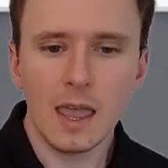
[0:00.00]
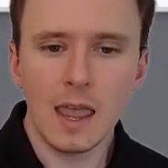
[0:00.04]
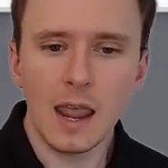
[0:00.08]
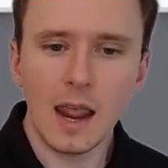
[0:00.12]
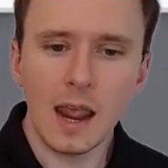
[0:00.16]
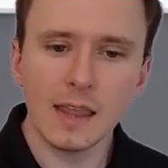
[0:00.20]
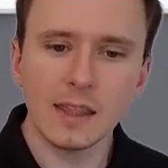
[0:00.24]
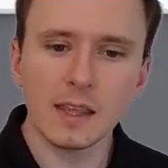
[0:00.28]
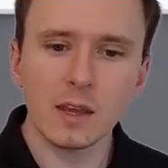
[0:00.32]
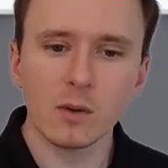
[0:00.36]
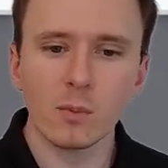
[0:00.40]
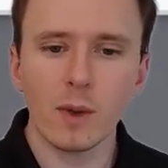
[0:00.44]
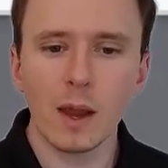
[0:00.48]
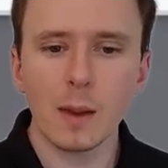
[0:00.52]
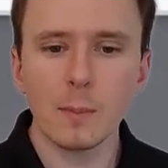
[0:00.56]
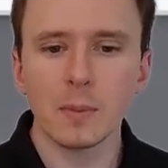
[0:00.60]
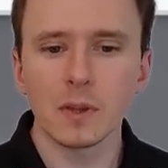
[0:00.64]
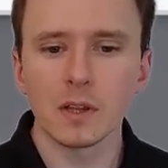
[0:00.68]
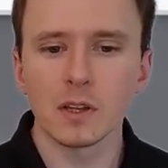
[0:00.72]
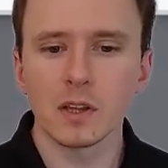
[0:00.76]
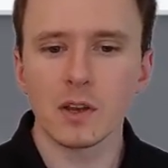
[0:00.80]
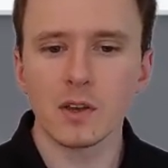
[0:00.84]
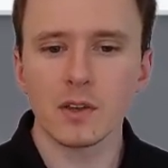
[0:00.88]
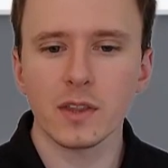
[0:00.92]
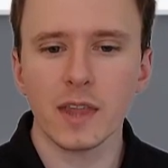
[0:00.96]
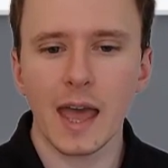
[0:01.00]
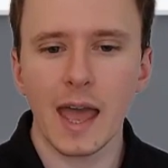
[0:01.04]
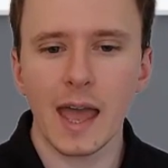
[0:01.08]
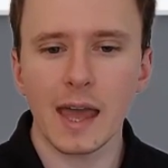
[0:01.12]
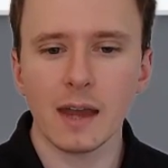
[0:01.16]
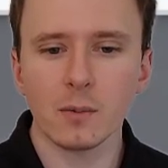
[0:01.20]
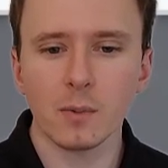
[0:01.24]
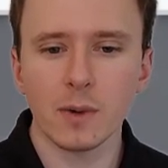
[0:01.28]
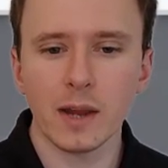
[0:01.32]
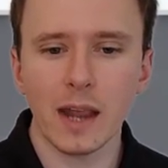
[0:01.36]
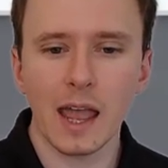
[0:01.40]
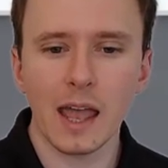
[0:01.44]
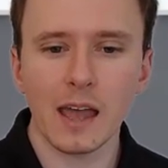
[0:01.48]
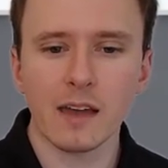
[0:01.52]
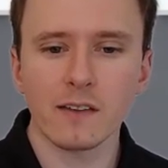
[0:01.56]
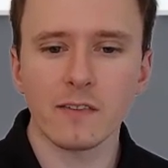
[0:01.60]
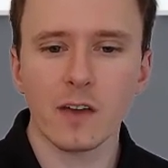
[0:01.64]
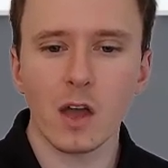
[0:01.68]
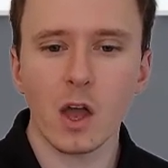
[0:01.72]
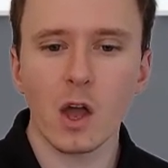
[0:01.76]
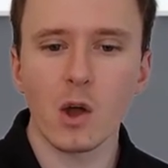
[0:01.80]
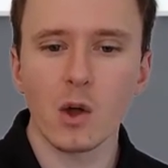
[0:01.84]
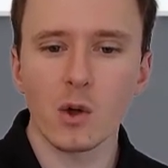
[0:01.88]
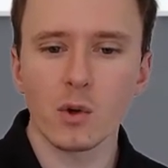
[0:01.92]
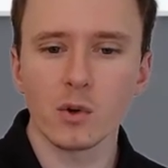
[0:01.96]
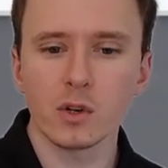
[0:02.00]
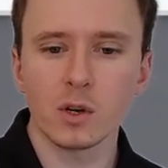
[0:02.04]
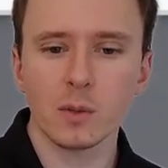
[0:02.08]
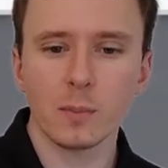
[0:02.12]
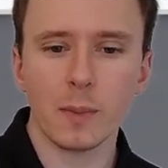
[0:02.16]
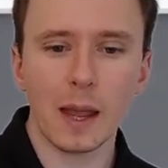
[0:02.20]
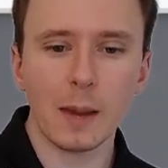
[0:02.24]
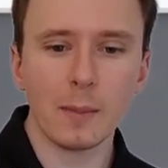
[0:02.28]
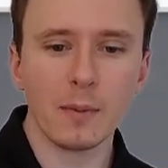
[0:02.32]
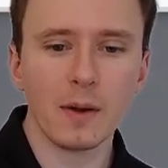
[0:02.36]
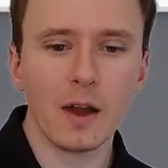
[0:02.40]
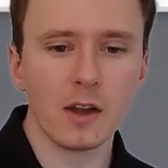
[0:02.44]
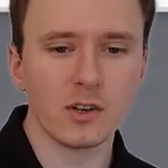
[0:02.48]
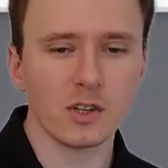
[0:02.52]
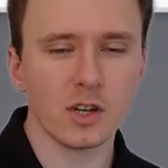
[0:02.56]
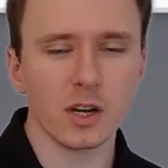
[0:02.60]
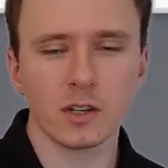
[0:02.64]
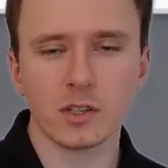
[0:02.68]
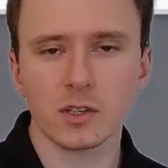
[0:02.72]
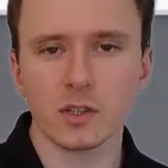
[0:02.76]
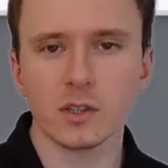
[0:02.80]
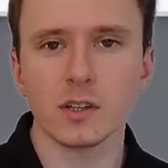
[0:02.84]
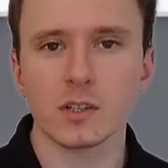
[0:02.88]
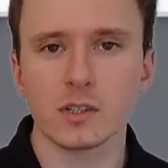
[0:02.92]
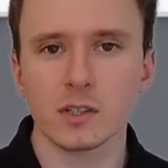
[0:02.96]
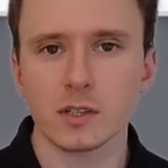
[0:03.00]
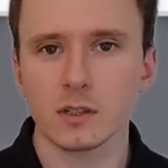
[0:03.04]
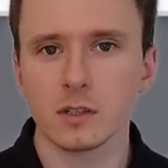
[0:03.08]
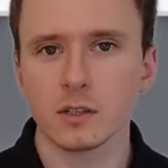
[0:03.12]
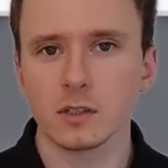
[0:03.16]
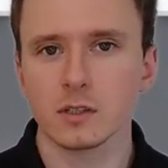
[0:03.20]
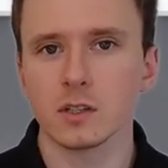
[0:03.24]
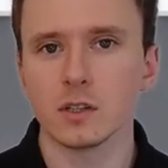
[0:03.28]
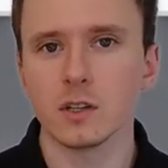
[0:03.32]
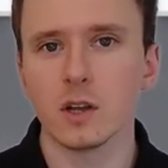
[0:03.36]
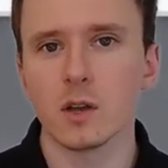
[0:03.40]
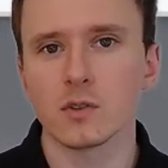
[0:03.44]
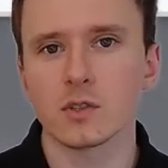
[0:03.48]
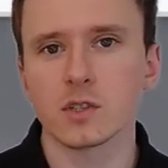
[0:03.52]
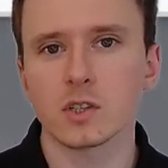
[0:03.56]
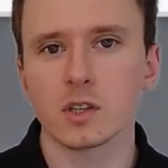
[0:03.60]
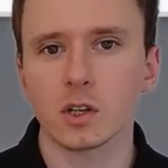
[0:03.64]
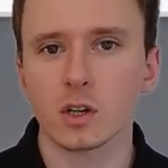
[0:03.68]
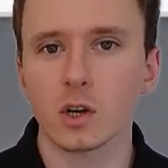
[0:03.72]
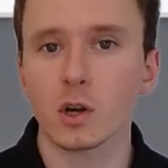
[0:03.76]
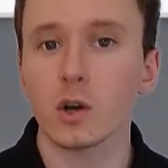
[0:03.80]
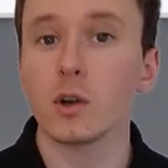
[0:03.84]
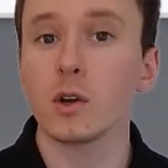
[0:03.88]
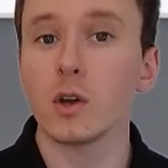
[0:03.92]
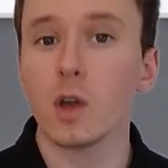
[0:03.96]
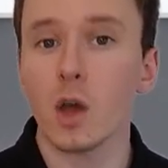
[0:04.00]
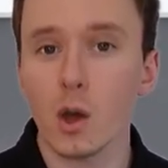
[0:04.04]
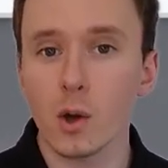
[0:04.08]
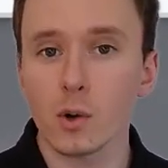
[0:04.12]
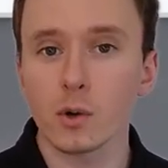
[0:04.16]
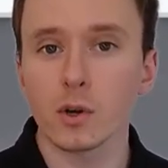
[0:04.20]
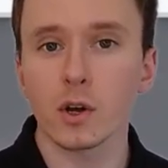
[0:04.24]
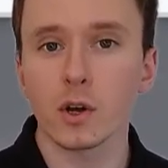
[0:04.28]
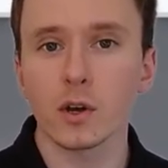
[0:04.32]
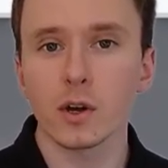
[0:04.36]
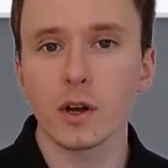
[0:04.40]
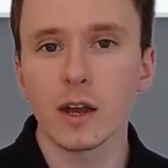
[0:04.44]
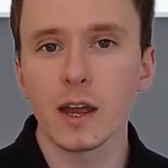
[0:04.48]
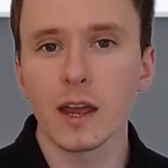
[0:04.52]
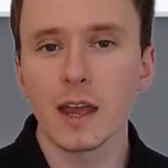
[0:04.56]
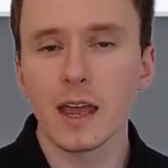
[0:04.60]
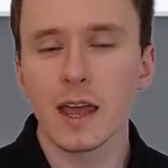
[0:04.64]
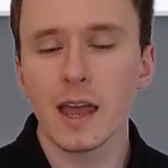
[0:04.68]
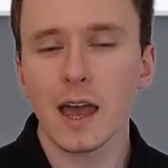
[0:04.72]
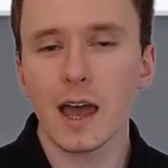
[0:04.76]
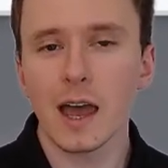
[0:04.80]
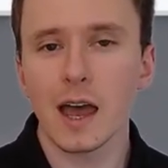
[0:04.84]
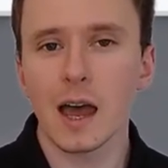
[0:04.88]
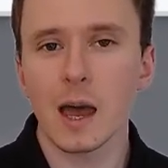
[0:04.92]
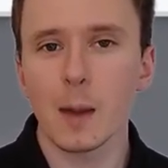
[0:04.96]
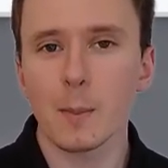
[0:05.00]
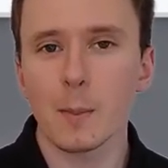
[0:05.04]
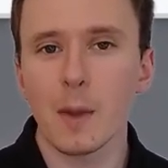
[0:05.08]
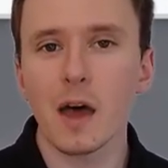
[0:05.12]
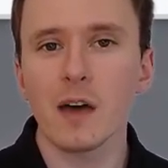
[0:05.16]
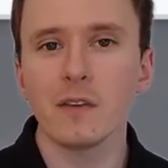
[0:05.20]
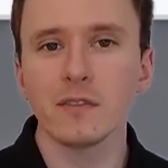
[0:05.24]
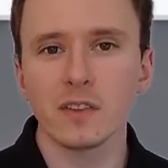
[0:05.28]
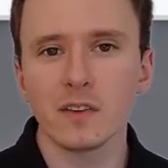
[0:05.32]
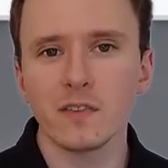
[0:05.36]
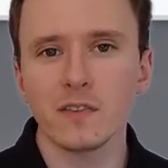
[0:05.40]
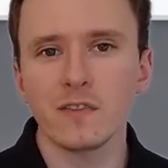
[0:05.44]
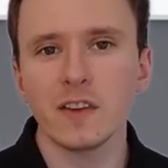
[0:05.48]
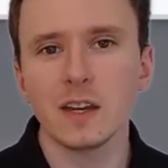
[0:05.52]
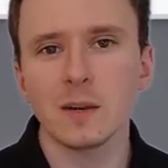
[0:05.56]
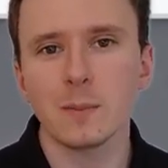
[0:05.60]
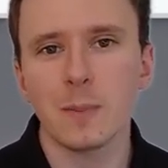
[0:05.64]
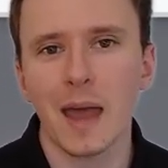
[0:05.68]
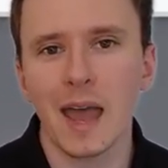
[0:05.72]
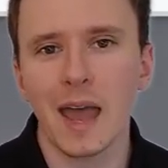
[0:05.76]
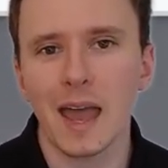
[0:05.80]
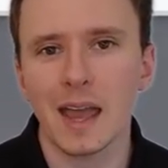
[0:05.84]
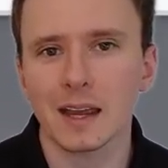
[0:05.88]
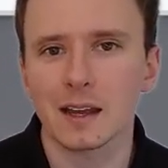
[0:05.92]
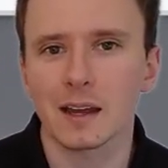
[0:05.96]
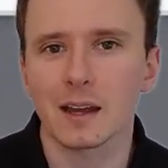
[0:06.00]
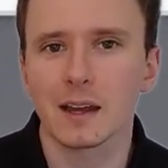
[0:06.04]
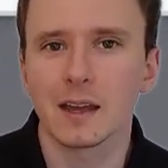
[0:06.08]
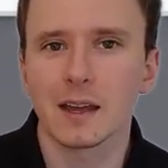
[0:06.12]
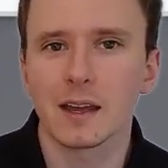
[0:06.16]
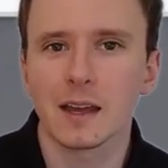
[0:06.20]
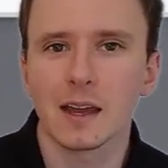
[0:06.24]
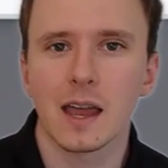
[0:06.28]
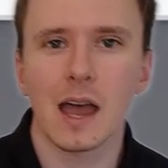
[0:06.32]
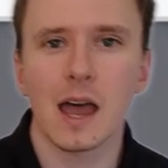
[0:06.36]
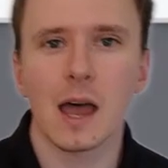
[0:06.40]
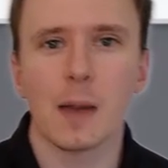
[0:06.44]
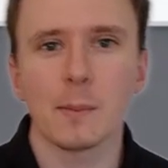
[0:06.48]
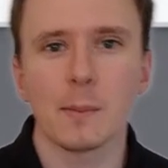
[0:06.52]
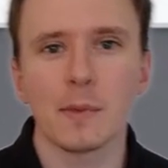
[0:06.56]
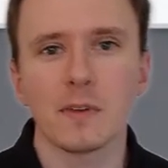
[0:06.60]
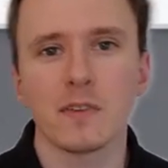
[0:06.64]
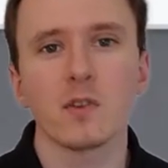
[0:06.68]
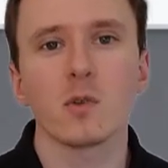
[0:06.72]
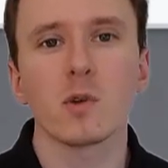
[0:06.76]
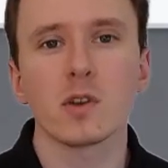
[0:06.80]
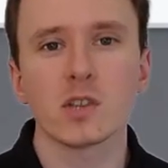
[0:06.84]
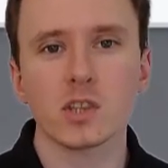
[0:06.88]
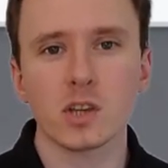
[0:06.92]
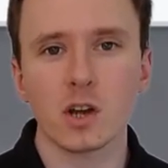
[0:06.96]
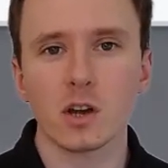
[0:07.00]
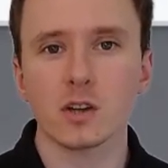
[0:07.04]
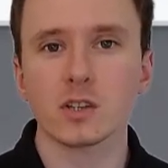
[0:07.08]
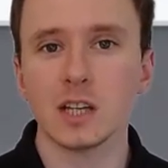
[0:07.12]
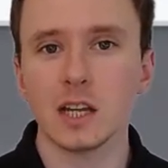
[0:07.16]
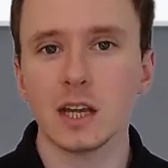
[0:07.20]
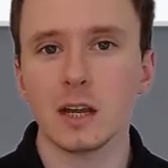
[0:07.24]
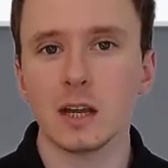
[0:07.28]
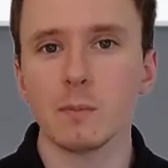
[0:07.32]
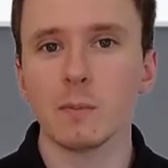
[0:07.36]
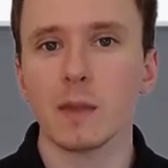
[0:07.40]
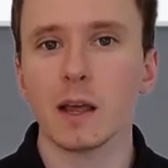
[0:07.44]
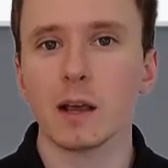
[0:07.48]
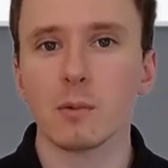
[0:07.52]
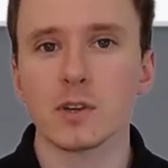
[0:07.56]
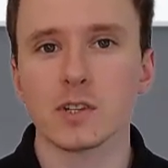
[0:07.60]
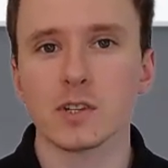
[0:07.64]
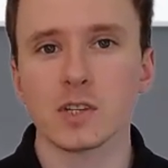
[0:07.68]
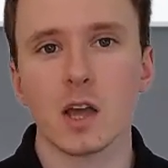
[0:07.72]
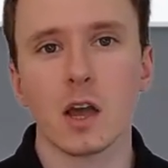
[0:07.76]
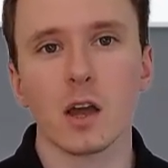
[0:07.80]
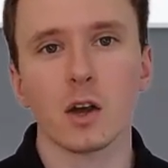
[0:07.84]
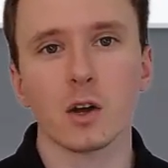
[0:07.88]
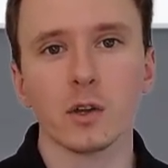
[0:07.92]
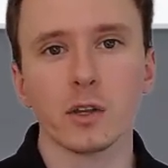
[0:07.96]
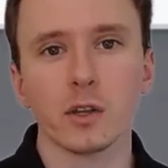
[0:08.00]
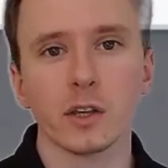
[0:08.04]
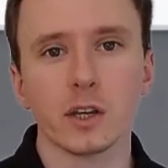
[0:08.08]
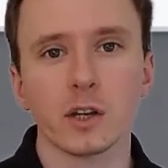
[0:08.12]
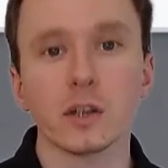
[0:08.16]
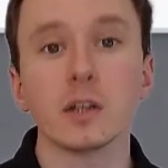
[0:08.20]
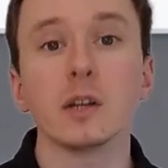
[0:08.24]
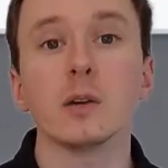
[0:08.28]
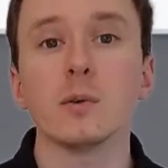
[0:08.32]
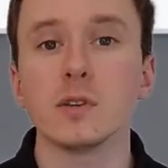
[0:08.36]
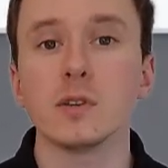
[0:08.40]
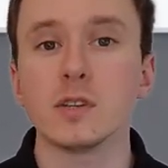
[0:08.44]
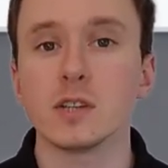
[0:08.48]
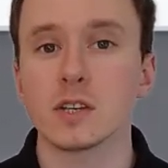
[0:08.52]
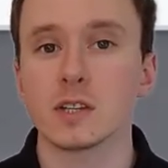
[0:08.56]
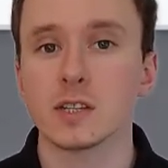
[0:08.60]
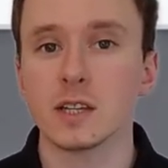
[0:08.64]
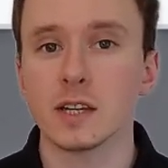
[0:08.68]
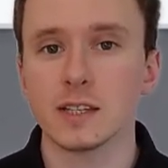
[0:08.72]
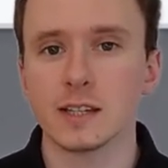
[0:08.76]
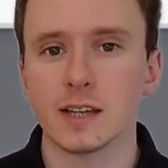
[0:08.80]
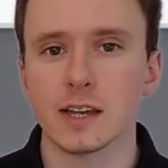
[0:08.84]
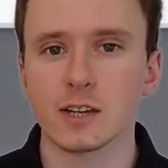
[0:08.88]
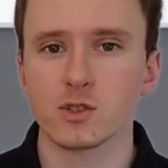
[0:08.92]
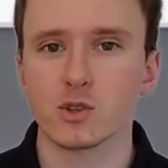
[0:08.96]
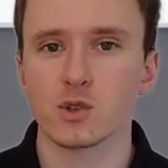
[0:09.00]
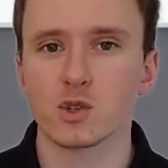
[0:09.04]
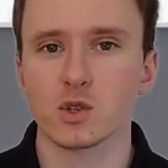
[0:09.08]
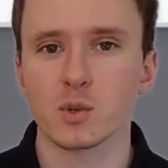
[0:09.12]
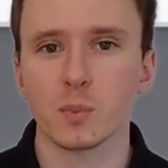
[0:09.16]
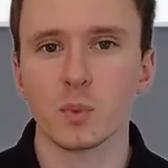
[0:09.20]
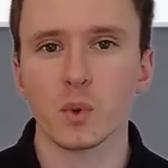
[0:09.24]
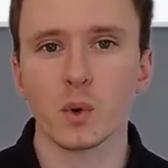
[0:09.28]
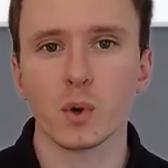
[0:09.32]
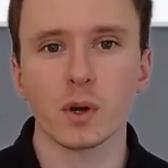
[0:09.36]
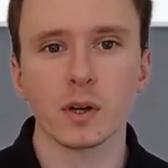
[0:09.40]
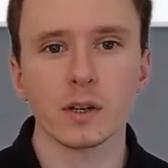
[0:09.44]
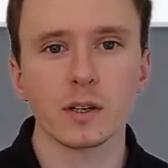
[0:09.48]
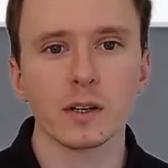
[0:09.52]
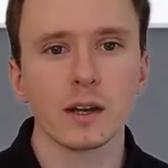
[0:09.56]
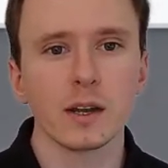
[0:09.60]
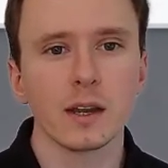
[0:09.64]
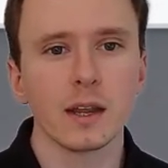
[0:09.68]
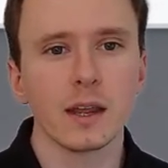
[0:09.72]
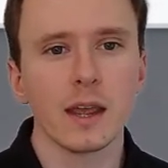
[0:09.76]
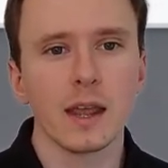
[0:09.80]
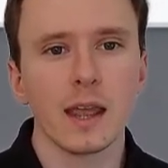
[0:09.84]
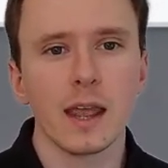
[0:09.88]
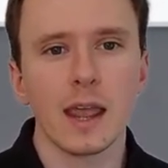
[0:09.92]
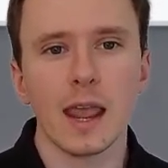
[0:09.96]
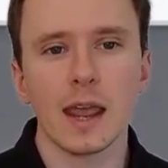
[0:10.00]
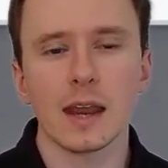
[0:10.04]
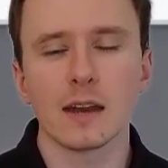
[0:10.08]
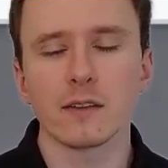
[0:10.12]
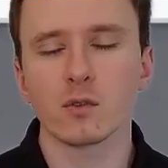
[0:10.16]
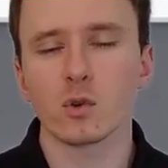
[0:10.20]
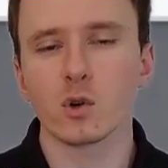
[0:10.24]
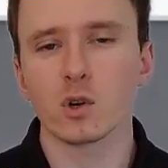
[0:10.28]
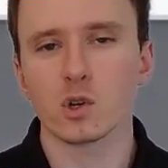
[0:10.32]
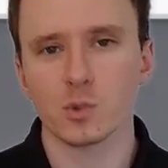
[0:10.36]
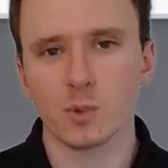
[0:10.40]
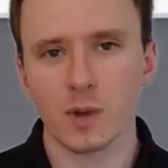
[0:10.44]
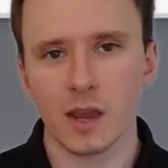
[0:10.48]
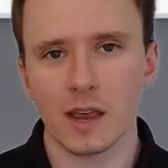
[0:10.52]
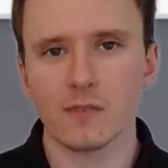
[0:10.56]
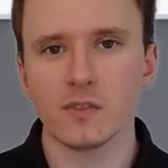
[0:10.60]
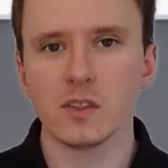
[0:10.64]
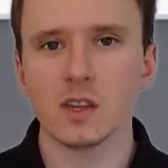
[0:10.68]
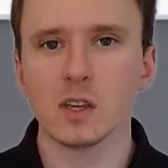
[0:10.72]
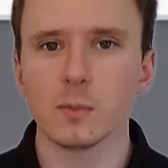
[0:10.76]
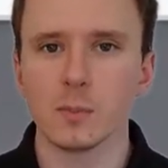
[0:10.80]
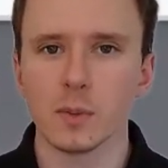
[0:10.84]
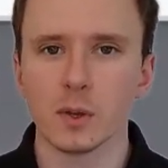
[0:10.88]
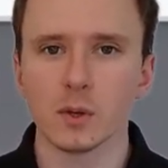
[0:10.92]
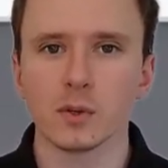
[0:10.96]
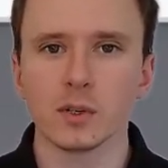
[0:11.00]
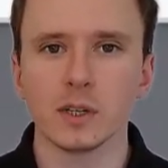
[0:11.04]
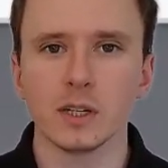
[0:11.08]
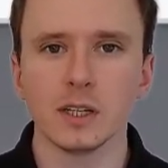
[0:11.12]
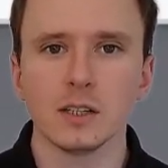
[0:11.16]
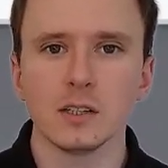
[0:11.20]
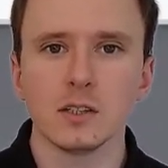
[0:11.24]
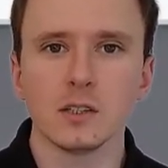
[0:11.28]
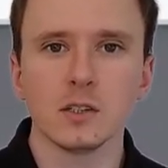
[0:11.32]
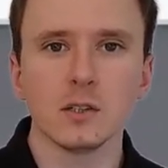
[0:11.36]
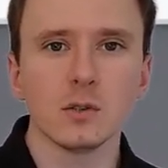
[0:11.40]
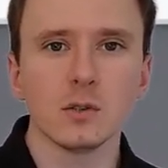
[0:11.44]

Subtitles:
And then right below that, we have owned by project. So this denotes the current owner of the feedback. If it was our team, like we saw earlier, it would just say tester support. And of course, we have the ability to